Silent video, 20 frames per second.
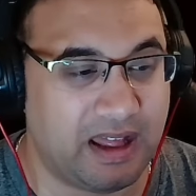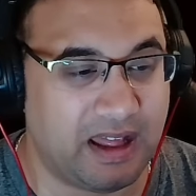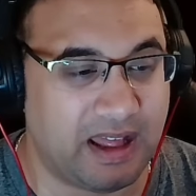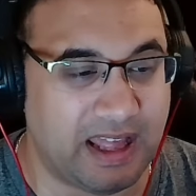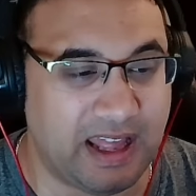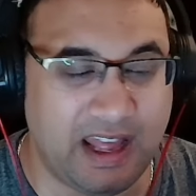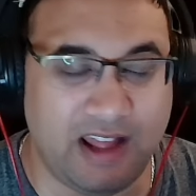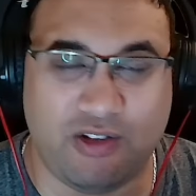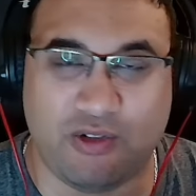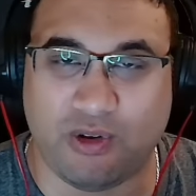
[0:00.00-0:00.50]

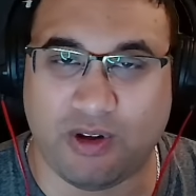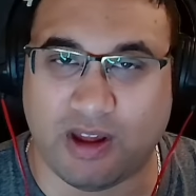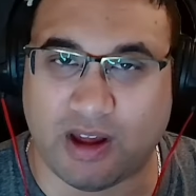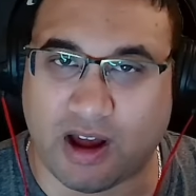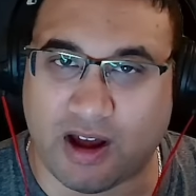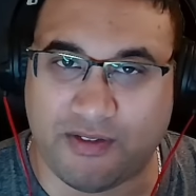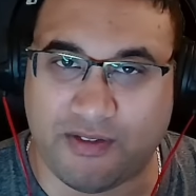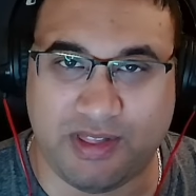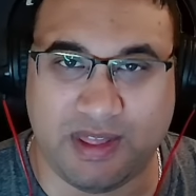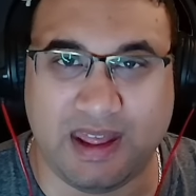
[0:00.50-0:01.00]
Each
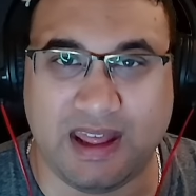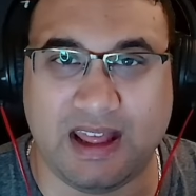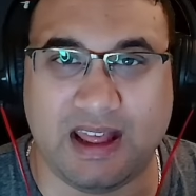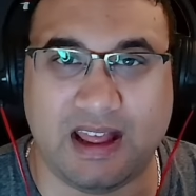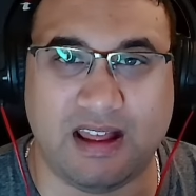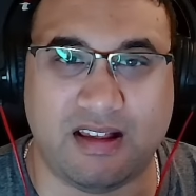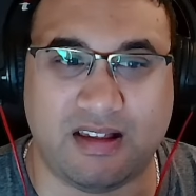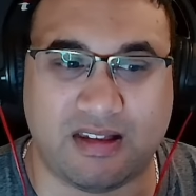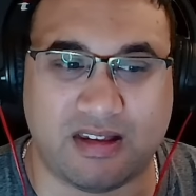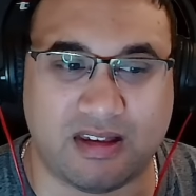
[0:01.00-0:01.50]
of
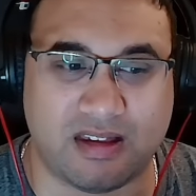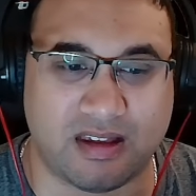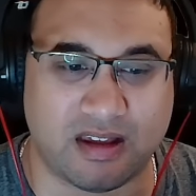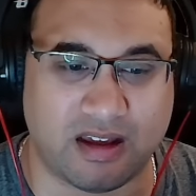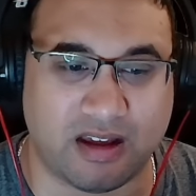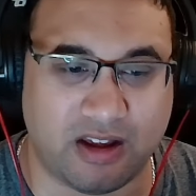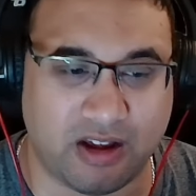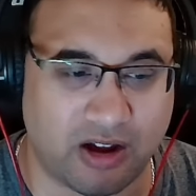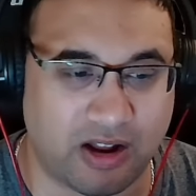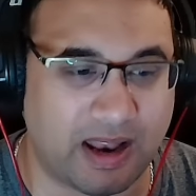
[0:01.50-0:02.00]
these
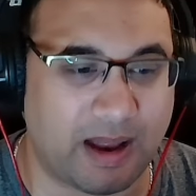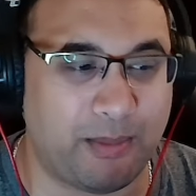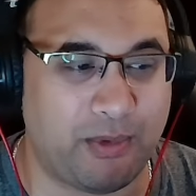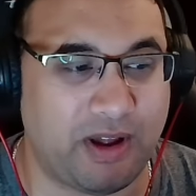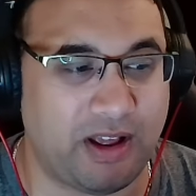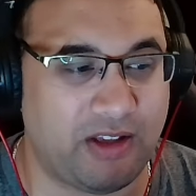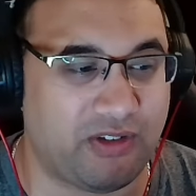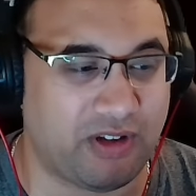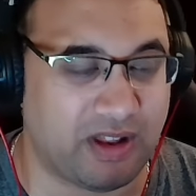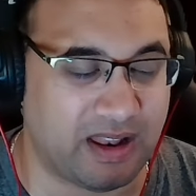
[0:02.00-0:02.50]

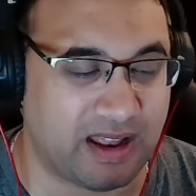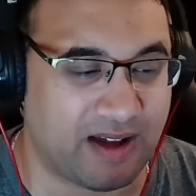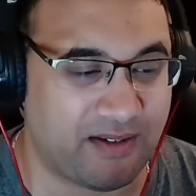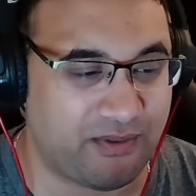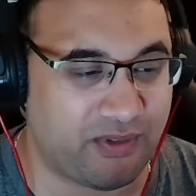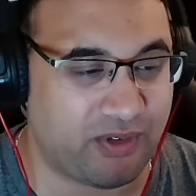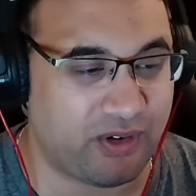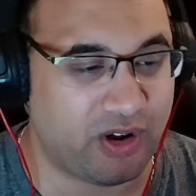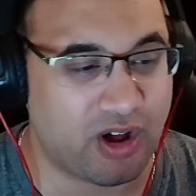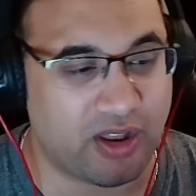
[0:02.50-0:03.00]
collaborations
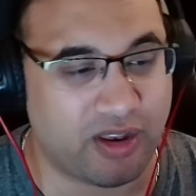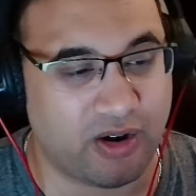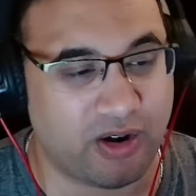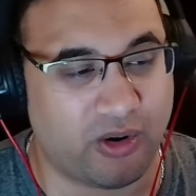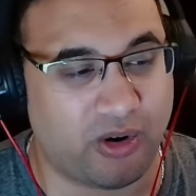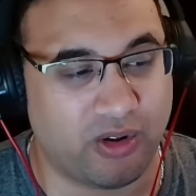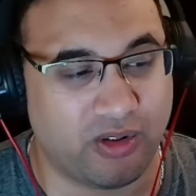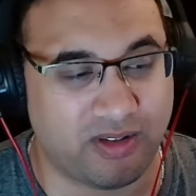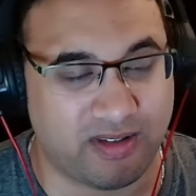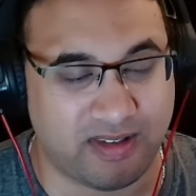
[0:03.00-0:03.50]
have got their
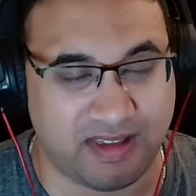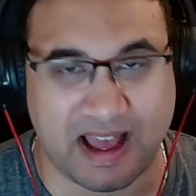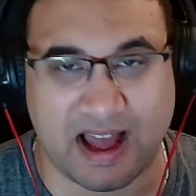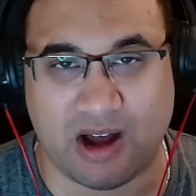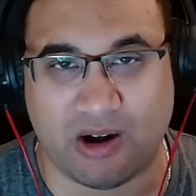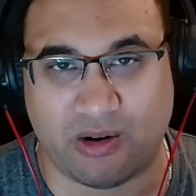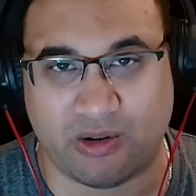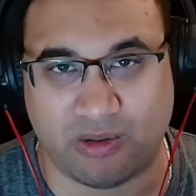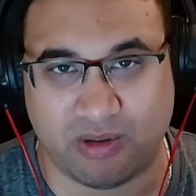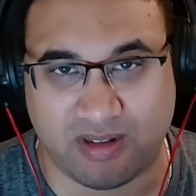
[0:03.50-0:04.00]
own
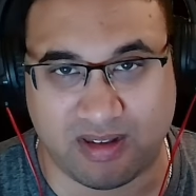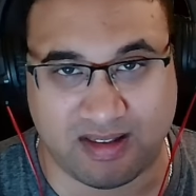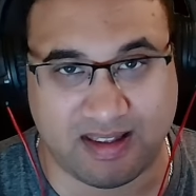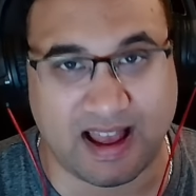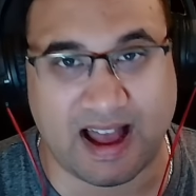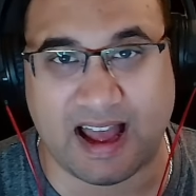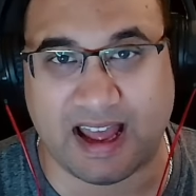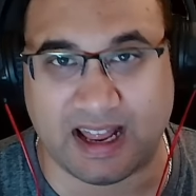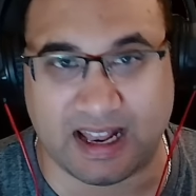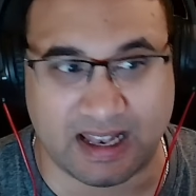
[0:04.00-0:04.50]
sound,
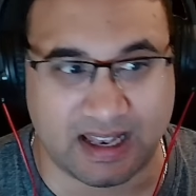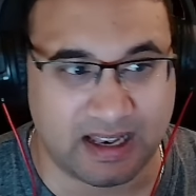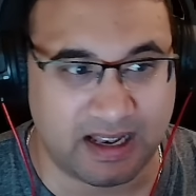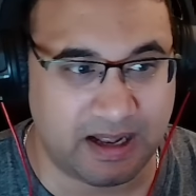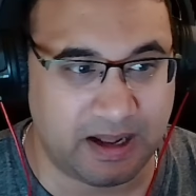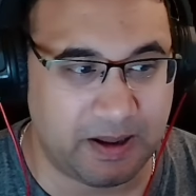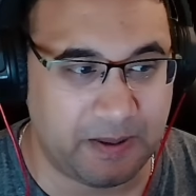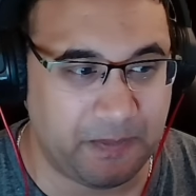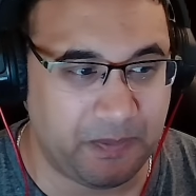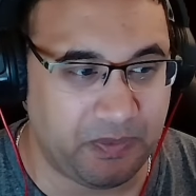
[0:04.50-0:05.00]
style,
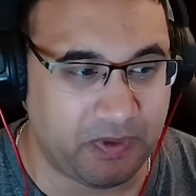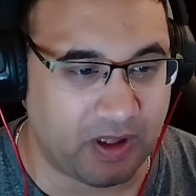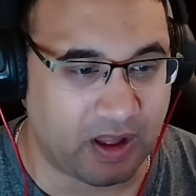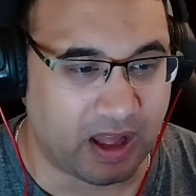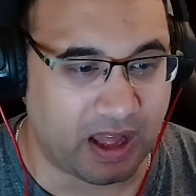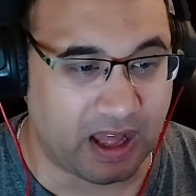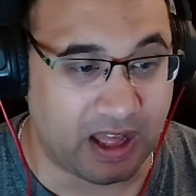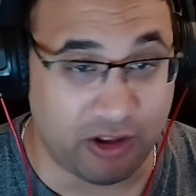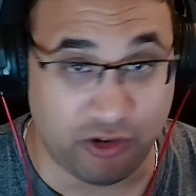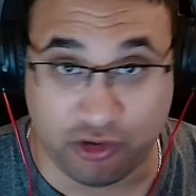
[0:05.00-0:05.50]

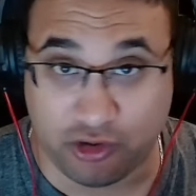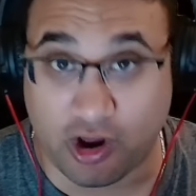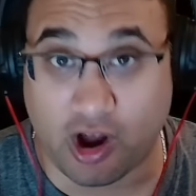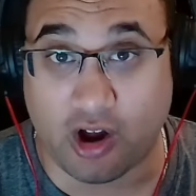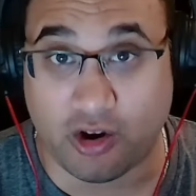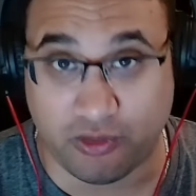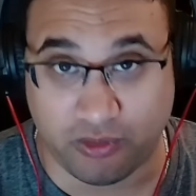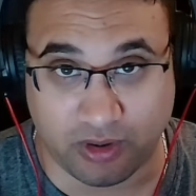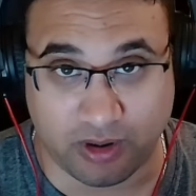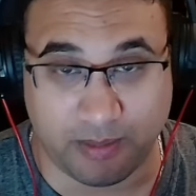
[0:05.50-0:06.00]
uh,
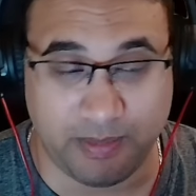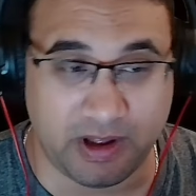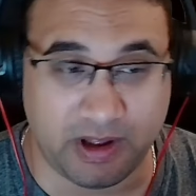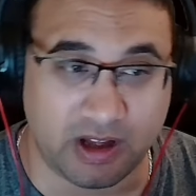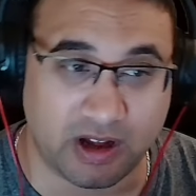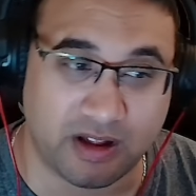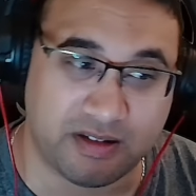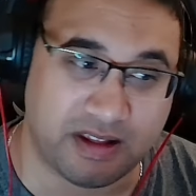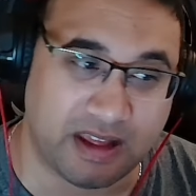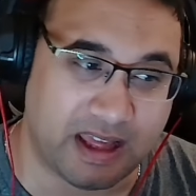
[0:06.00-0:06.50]
genre
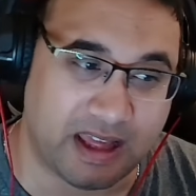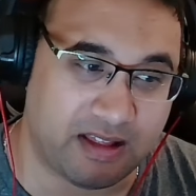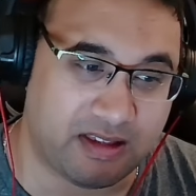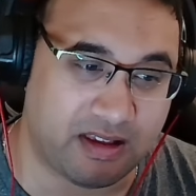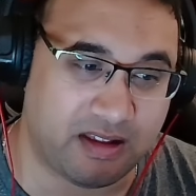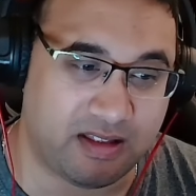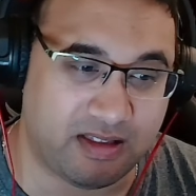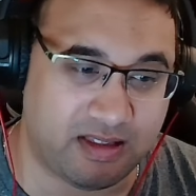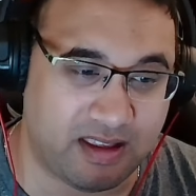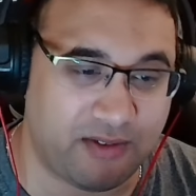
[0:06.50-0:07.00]
because it's
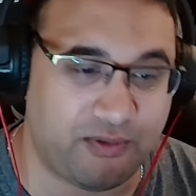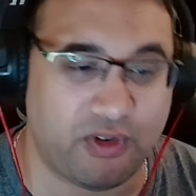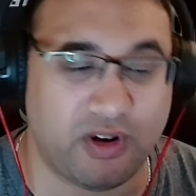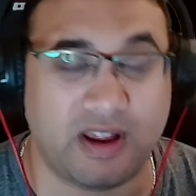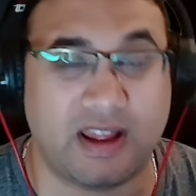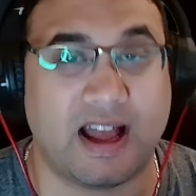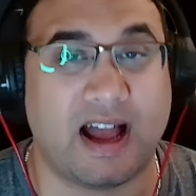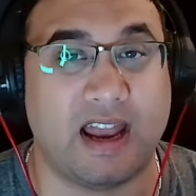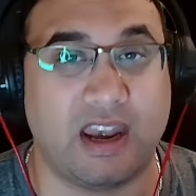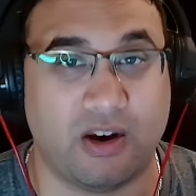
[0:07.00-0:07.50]
a
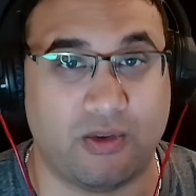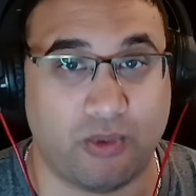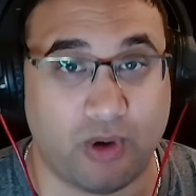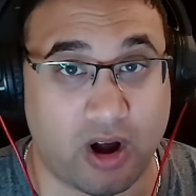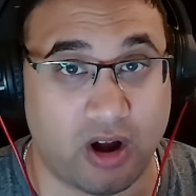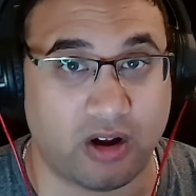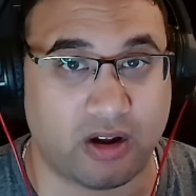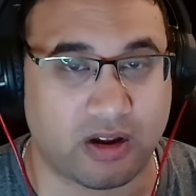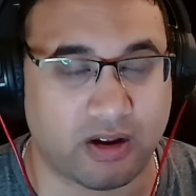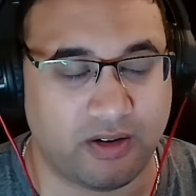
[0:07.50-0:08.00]
different kind of
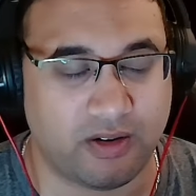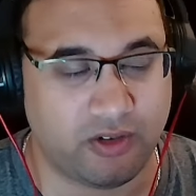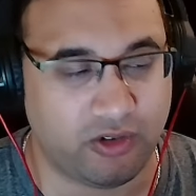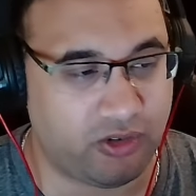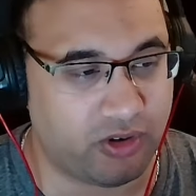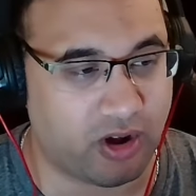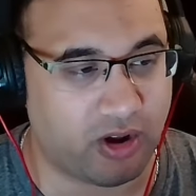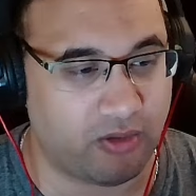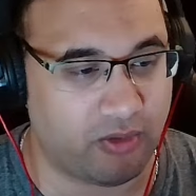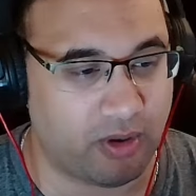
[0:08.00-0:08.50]
rock
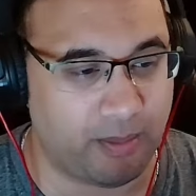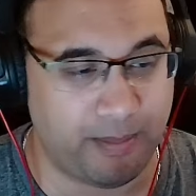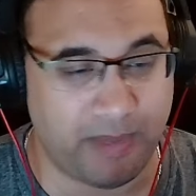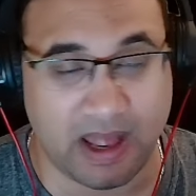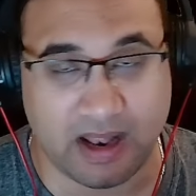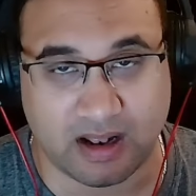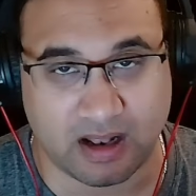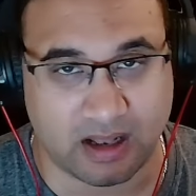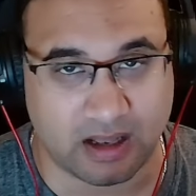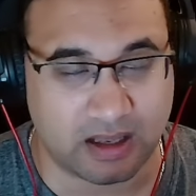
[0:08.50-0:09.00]
genre,
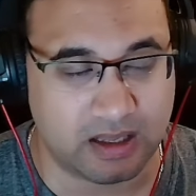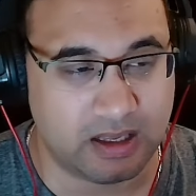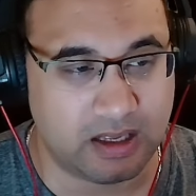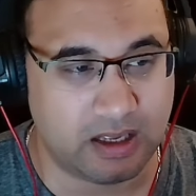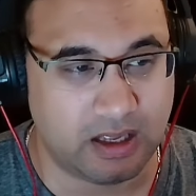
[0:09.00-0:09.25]
metal,